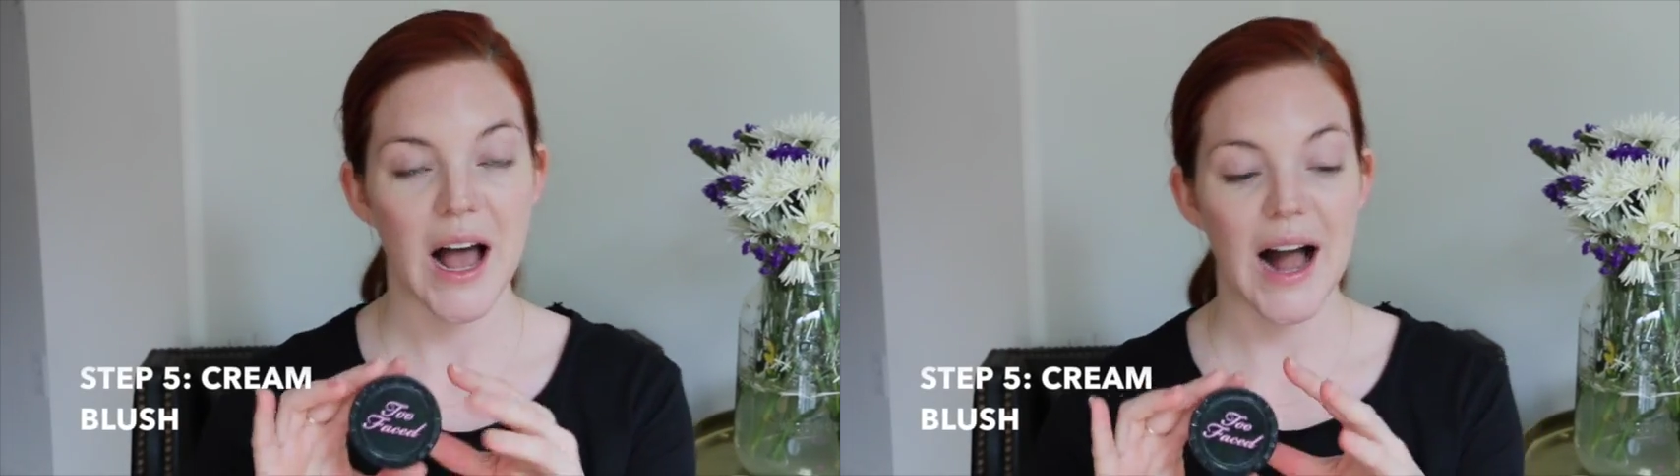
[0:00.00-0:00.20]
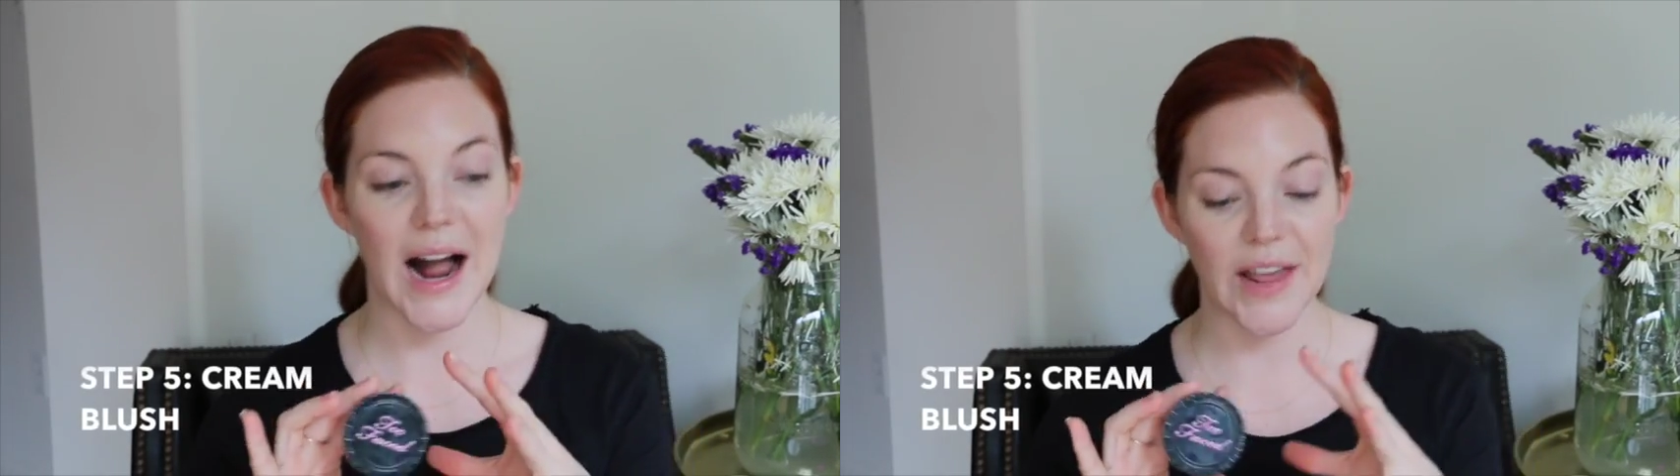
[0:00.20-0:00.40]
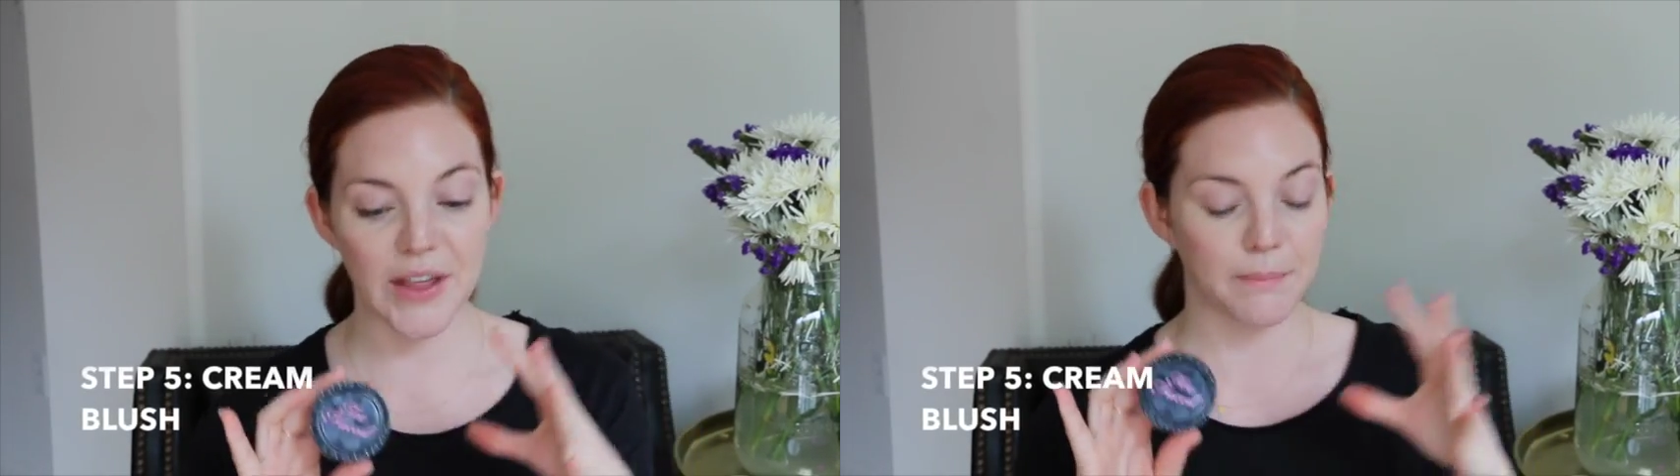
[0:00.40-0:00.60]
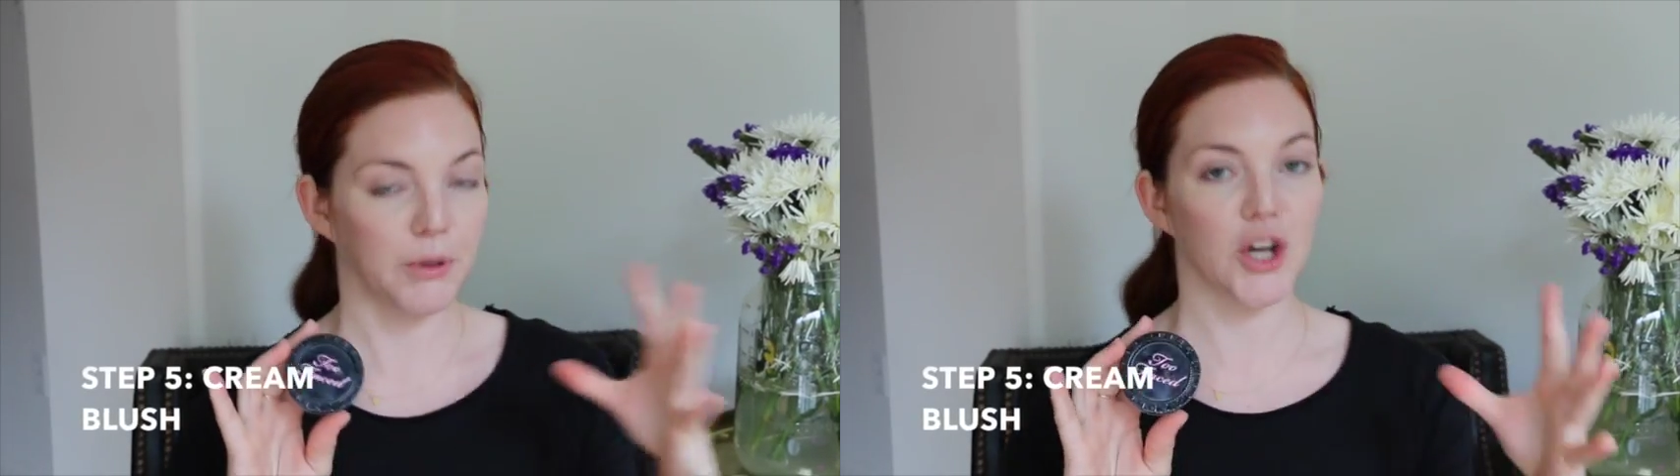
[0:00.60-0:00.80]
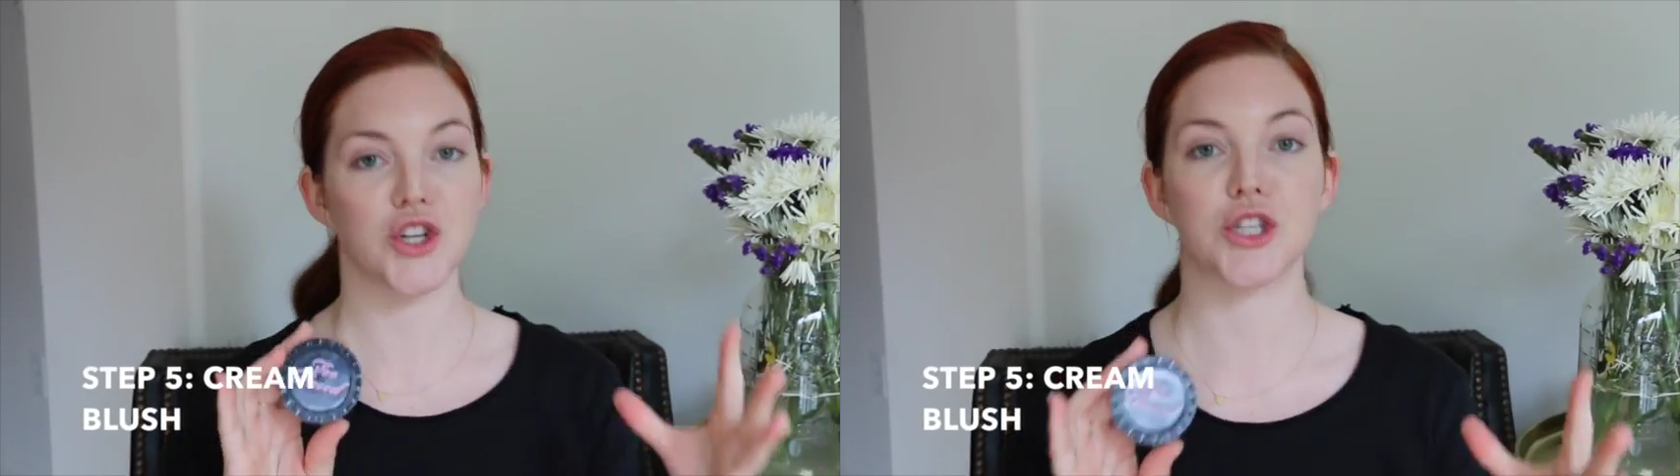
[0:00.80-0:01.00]
I think
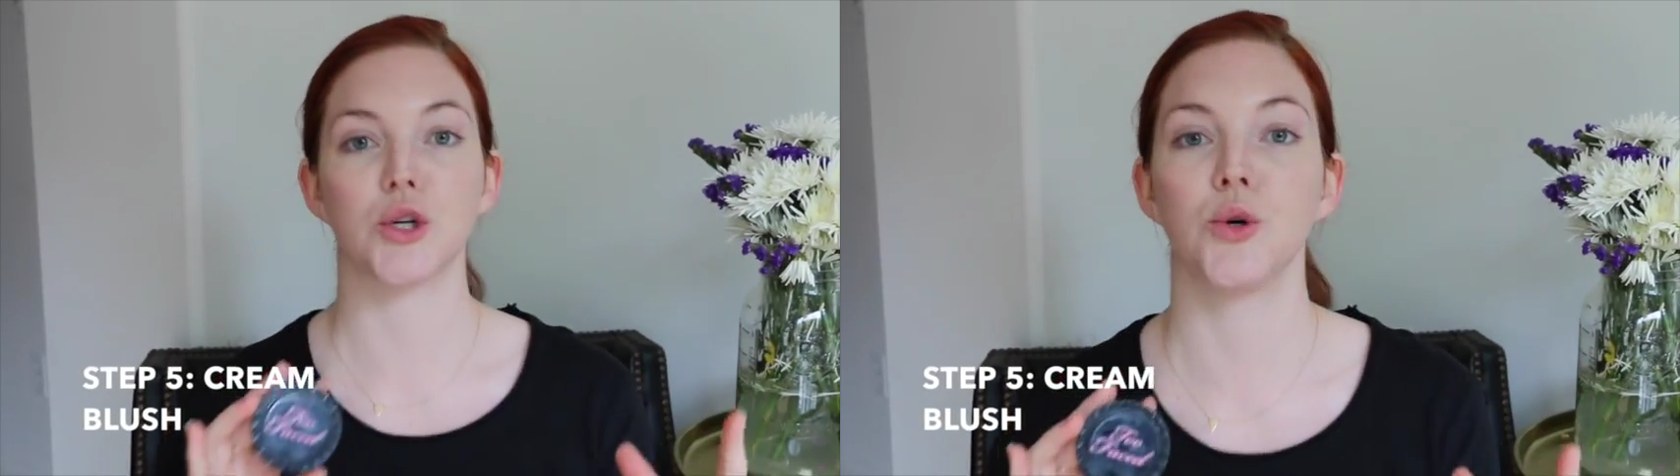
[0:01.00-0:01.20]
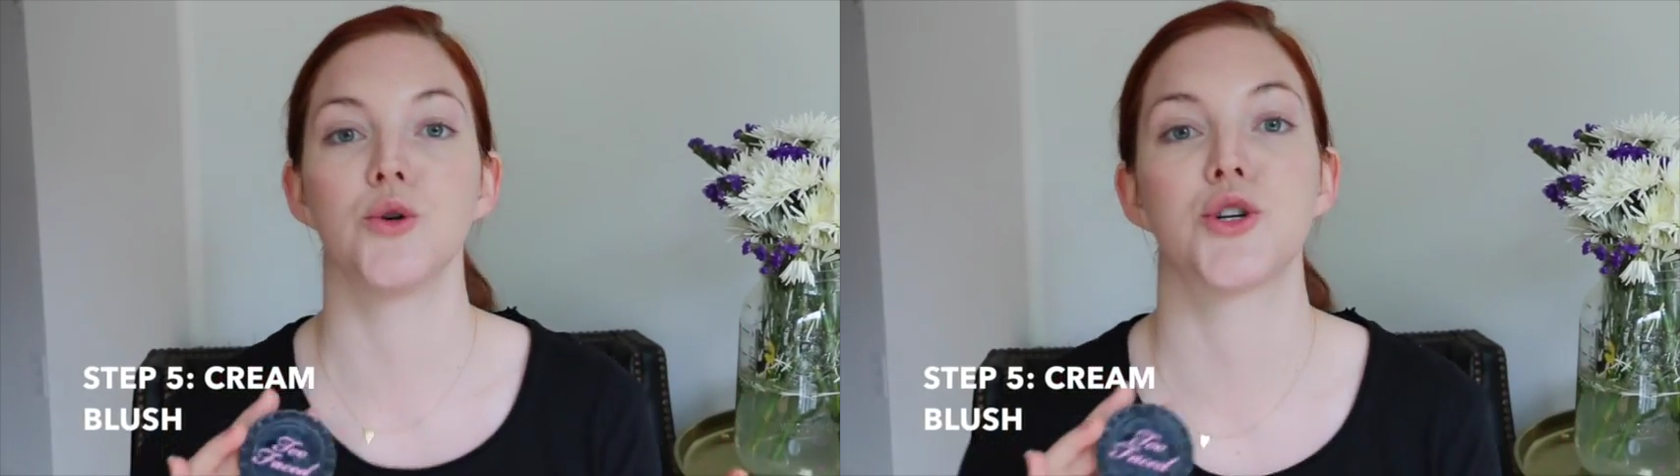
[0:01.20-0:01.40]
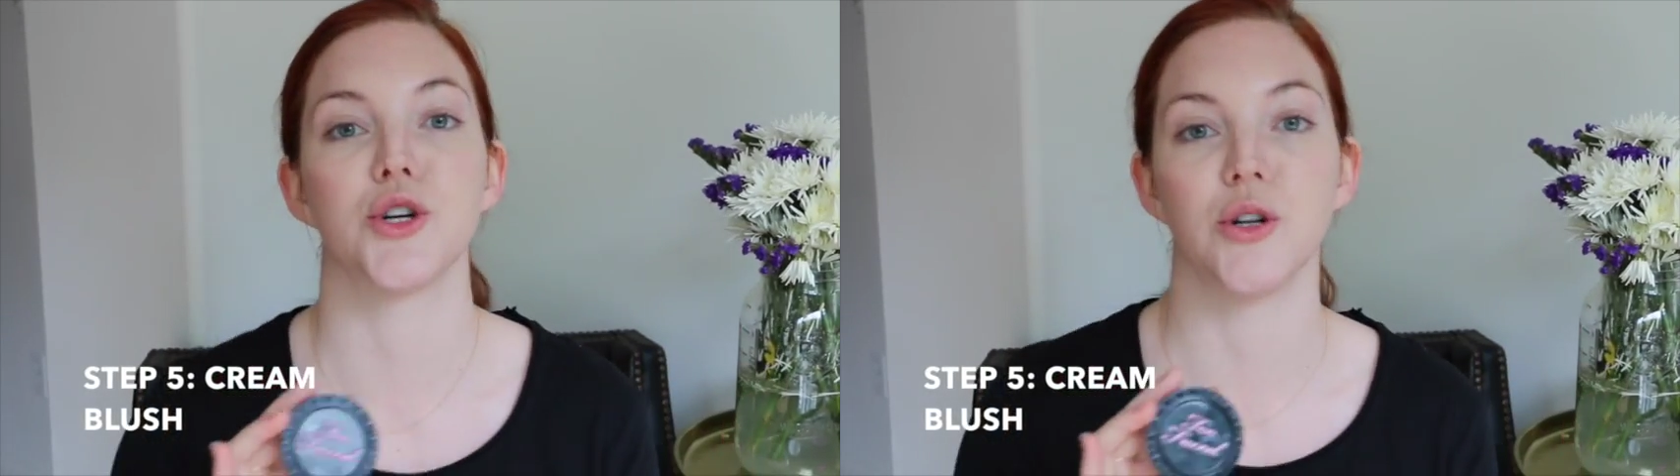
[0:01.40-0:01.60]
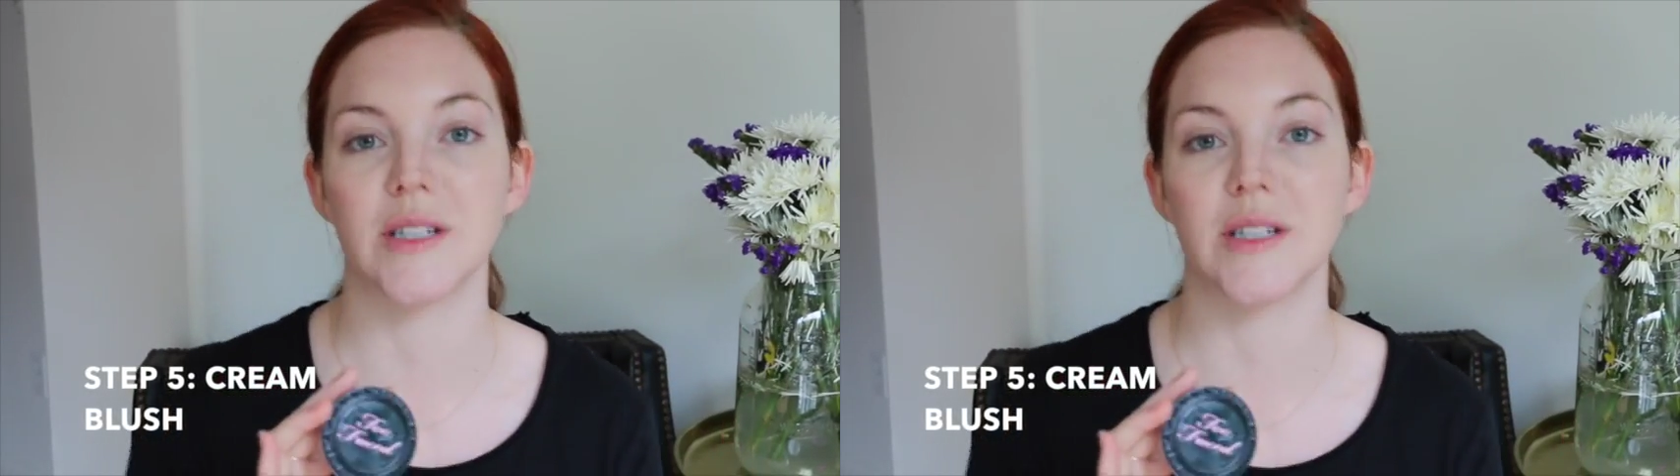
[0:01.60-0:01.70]
blush is crucial